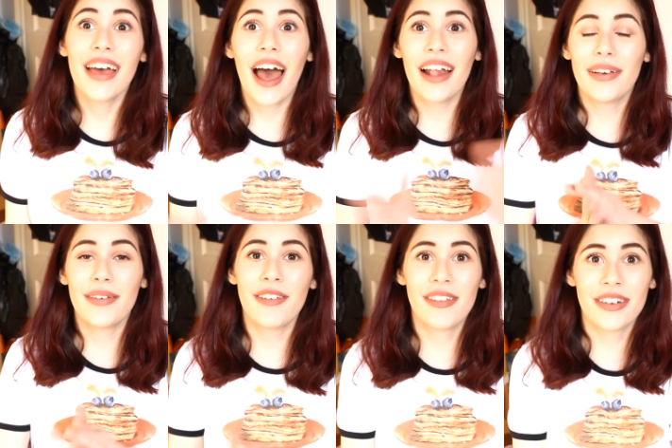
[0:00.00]
and it
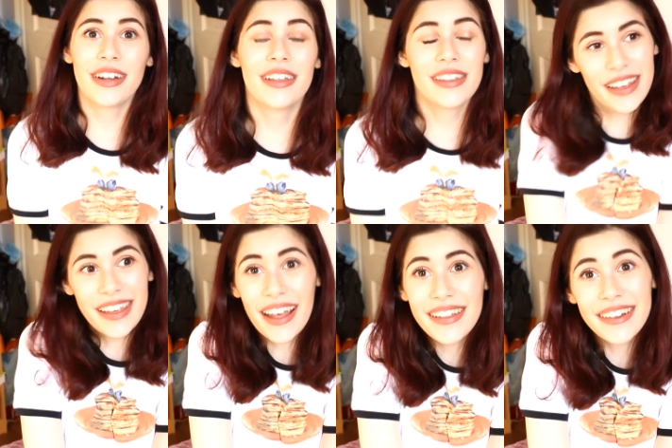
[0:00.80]
was released
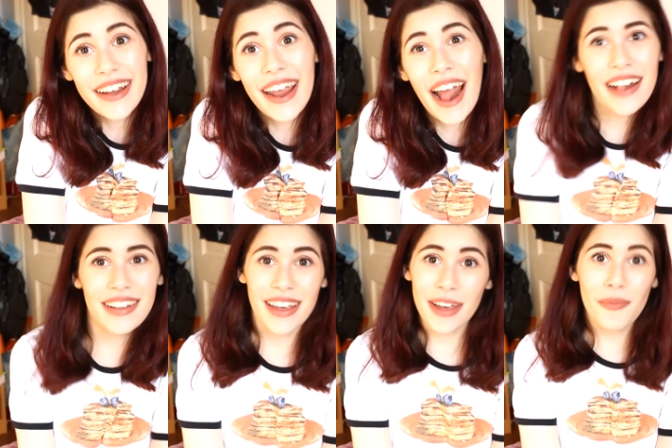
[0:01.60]
yesterday,
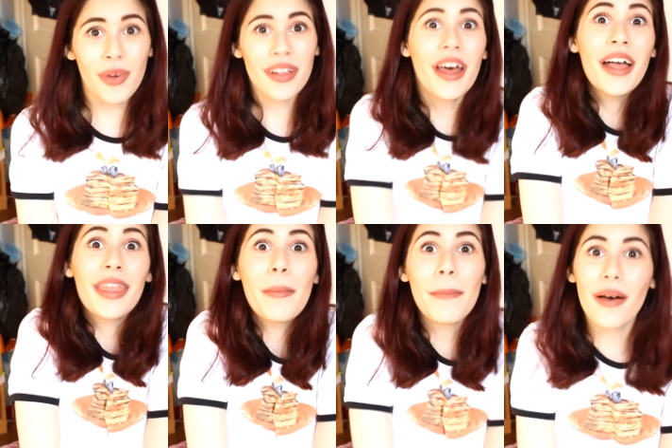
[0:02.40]
and it was
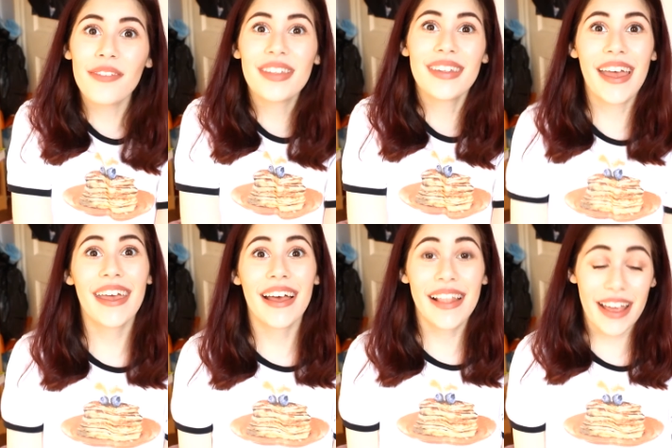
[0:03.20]
the Mother's Day
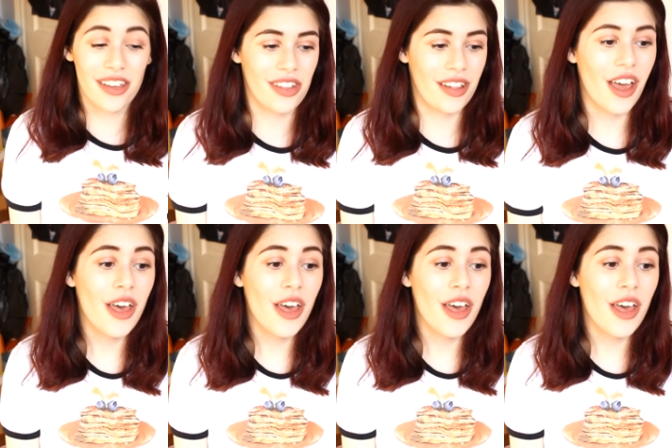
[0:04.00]
collection.